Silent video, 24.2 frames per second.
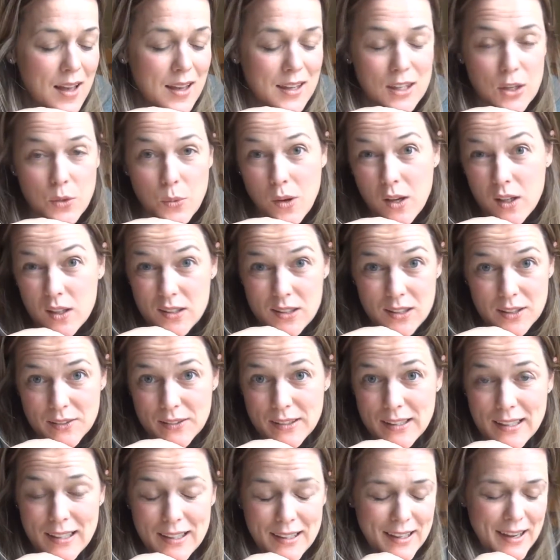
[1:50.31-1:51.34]
You all do
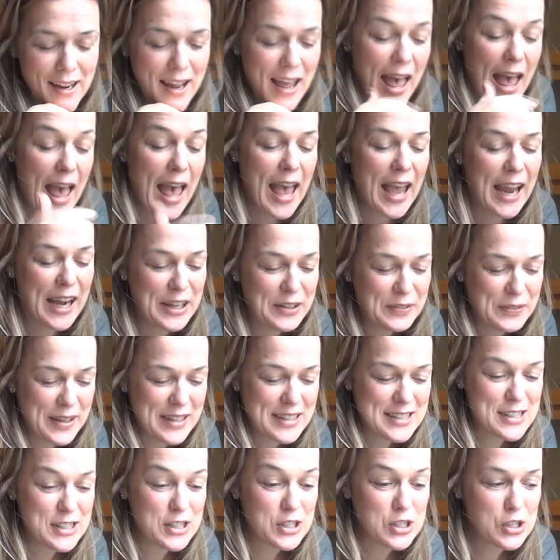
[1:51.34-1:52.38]
it. Anyways,